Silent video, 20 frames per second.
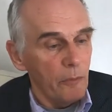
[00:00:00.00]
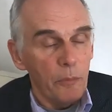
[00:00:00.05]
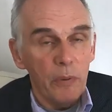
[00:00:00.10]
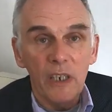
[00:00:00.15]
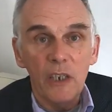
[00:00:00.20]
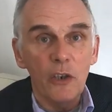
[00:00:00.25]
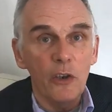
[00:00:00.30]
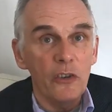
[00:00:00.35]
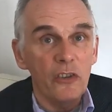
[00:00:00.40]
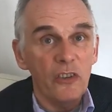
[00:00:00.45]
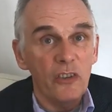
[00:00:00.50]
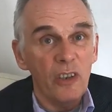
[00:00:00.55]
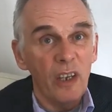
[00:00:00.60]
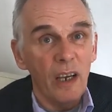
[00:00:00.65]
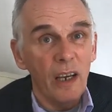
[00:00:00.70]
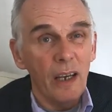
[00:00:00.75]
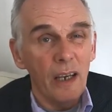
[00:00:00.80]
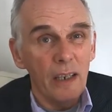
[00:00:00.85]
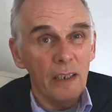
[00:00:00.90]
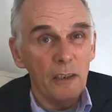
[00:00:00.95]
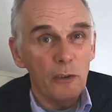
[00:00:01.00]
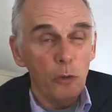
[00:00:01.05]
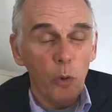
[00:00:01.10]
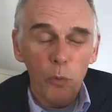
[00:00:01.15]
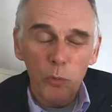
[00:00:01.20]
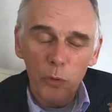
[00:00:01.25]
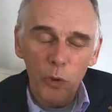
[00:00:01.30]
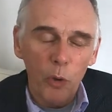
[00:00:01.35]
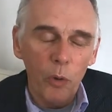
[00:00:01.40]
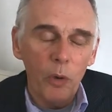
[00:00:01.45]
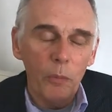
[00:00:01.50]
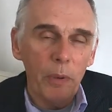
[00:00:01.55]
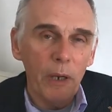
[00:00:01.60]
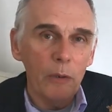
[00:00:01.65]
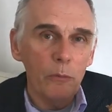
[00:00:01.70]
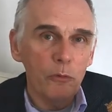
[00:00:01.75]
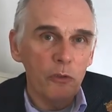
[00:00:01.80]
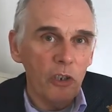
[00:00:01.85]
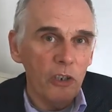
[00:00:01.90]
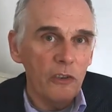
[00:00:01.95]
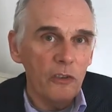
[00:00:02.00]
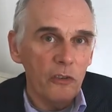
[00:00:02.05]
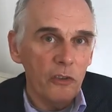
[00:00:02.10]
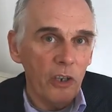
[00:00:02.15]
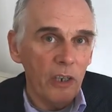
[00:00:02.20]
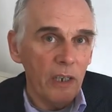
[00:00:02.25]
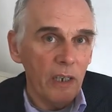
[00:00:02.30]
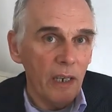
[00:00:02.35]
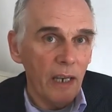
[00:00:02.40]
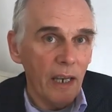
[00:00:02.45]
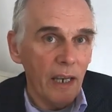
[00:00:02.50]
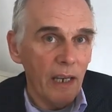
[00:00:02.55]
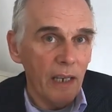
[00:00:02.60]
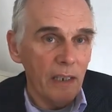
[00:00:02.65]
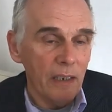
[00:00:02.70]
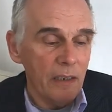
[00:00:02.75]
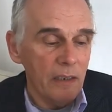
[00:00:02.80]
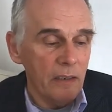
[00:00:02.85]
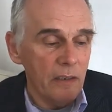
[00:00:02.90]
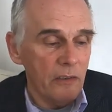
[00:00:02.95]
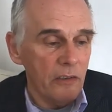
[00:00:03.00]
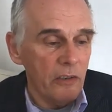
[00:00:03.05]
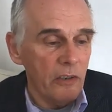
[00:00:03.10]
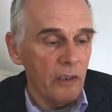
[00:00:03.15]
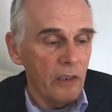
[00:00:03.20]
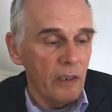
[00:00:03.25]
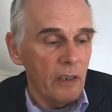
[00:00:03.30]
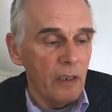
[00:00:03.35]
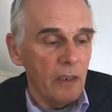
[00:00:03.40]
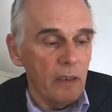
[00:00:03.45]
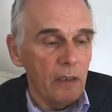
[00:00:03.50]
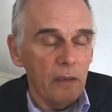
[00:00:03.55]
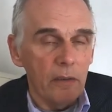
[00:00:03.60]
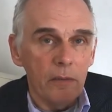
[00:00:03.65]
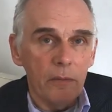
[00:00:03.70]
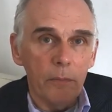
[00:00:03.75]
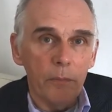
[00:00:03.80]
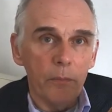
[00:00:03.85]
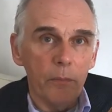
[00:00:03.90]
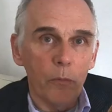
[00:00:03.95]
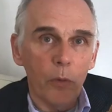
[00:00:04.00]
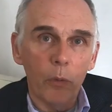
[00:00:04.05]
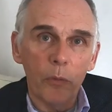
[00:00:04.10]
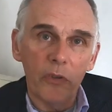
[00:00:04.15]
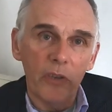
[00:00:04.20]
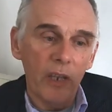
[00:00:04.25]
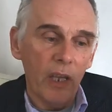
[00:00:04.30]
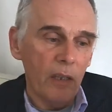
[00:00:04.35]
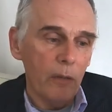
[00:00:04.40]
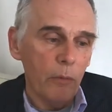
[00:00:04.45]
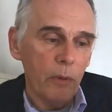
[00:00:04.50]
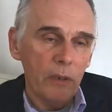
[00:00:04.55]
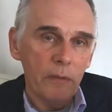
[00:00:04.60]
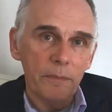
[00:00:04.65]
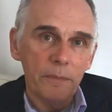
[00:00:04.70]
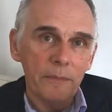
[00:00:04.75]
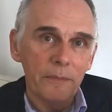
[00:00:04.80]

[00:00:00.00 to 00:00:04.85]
Because I don't know about ginger and... what was the other one?